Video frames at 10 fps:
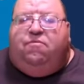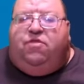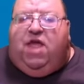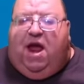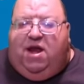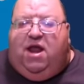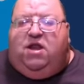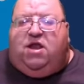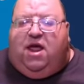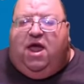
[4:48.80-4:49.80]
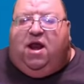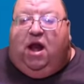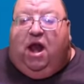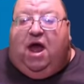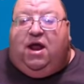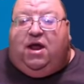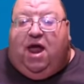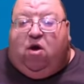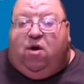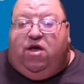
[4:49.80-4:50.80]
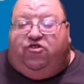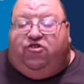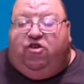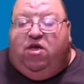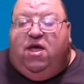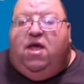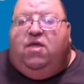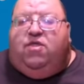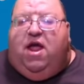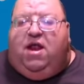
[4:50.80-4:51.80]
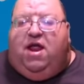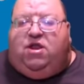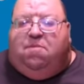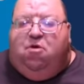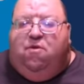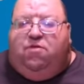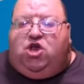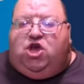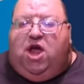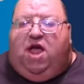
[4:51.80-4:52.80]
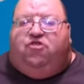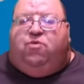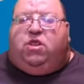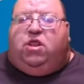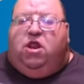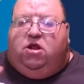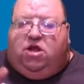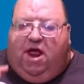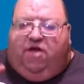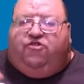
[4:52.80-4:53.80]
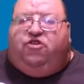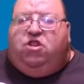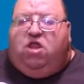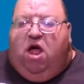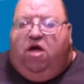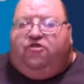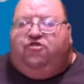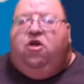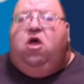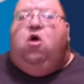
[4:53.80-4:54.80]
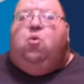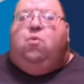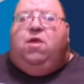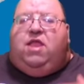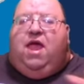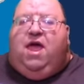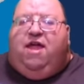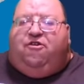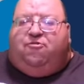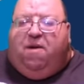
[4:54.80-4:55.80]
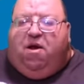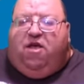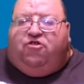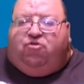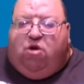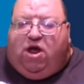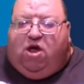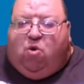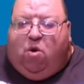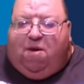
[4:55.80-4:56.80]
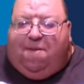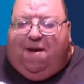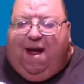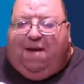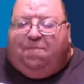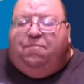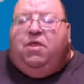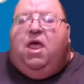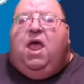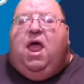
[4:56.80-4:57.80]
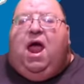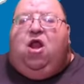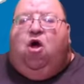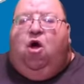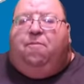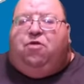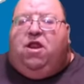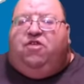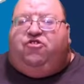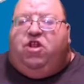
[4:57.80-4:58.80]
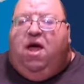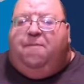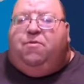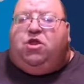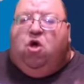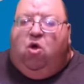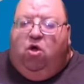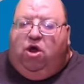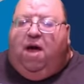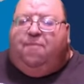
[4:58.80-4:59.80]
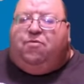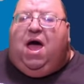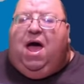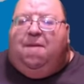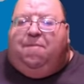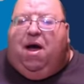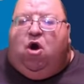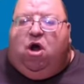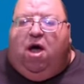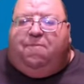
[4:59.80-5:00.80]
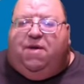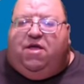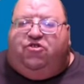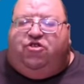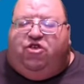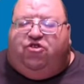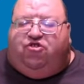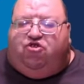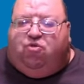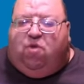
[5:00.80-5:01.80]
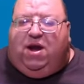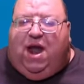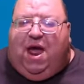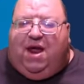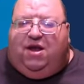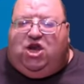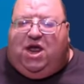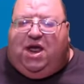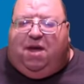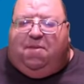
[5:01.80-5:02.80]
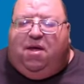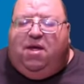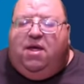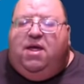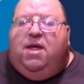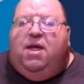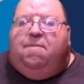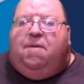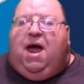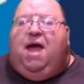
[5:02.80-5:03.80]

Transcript: They need to get a lot of carries. They need to move the chains with little dinks and dunks with the inexperienced rookie quarterback, and hope that it's enough to hold off the high-powered offense of this Detroit Lion team But I